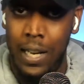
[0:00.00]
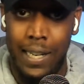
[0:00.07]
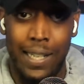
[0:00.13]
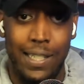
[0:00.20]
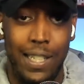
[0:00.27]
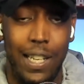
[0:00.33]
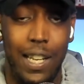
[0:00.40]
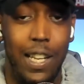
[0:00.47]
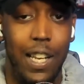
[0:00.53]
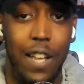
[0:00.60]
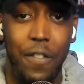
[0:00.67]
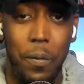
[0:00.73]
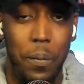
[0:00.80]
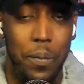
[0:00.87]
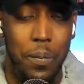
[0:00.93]
like I said,
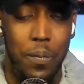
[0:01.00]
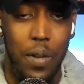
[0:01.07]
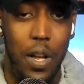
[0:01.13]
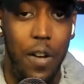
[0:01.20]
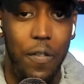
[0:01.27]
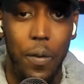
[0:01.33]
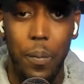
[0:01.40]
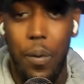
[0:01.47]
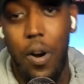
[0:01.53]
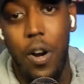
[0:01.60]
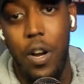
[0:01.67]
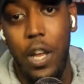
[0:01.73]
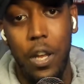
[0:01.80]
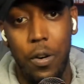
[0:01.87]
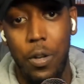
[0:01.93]
11 of them
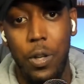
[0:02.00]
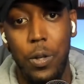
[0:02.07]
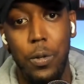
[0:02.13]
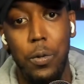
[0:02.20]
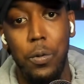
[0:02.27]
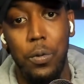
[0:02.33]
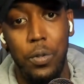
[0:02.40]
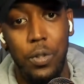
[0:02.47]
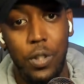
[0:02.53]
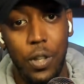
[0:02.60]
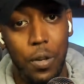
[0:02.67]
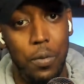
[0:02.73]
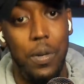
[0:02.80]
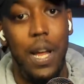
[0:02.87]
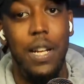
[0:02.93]
are interludes.
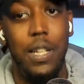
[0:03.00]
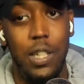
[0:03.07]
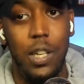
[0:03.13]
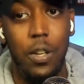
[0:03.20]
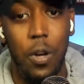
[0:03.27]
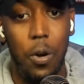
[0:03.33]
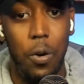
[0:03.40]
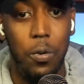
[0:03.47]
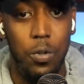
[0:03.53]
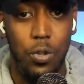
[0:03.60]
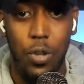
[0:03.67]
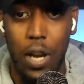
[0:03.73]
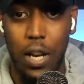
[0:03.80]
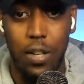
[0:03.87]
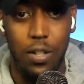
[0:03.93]
So 19
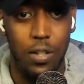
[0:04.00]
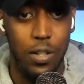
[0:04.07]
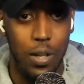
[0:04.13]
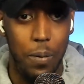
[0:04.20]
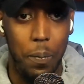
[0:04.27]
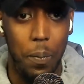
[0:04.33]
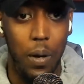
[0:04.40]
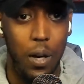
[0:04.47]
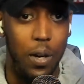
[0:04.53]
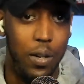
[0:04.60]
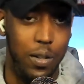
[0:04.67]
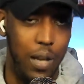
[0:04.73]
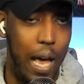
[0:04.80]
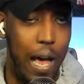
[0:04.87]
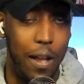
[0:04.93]
whole tracks is up
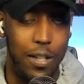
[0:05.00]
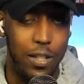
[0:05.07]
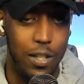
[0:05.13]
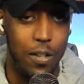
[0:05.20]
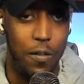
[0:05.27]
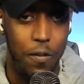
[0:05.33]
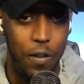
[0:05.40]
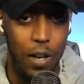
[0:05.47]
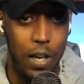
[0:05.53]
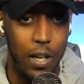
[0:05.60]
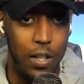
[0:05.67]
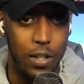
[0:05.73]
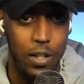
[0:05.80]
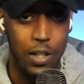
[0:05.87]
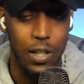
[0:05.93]
here. I still feel
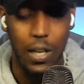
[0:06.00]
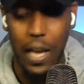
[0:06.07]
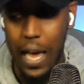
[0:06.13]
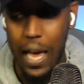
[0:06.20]
like it's a